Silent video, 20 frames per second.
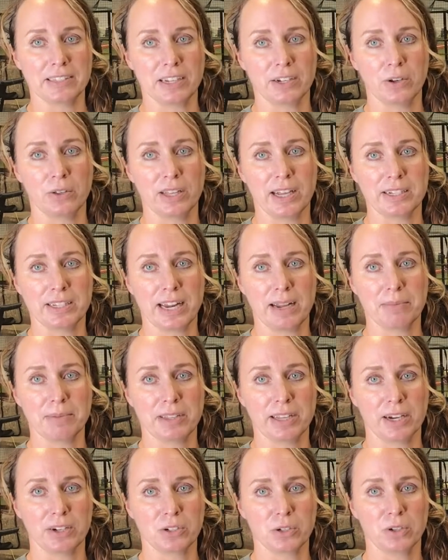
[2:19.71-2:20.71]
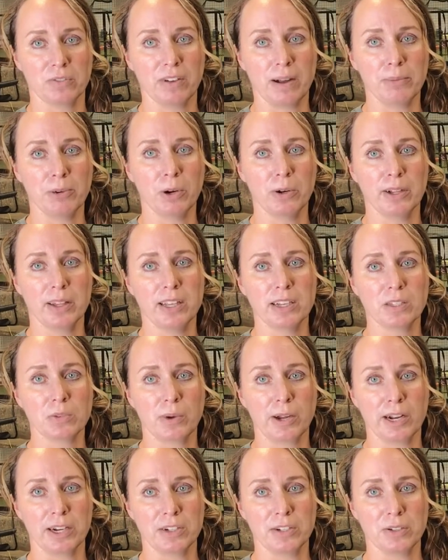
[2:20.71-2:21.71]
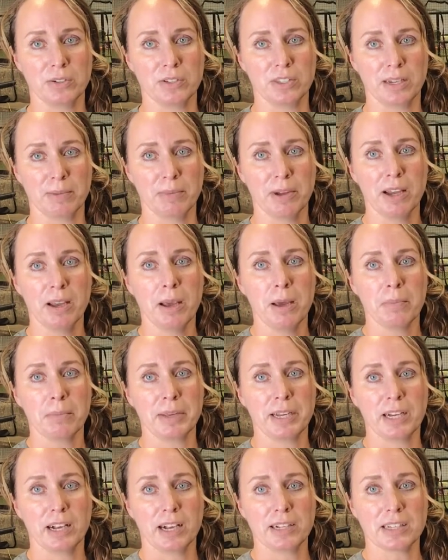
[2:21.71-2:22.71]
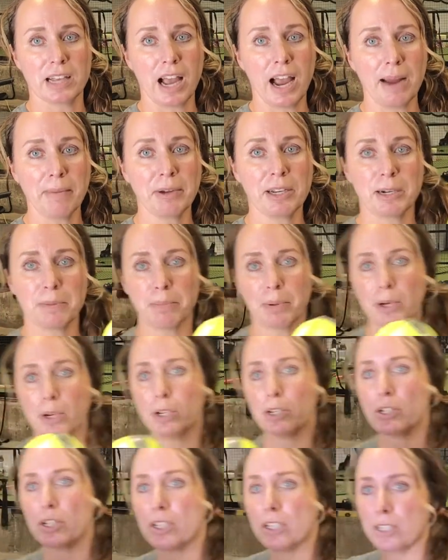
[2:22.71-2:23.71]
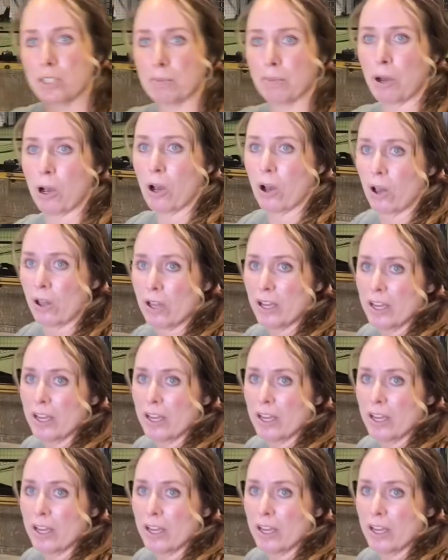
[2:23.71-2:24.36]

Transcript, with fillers: I know that tape's there, so if I'm going this way on a two seam, because I'm gonna push this ball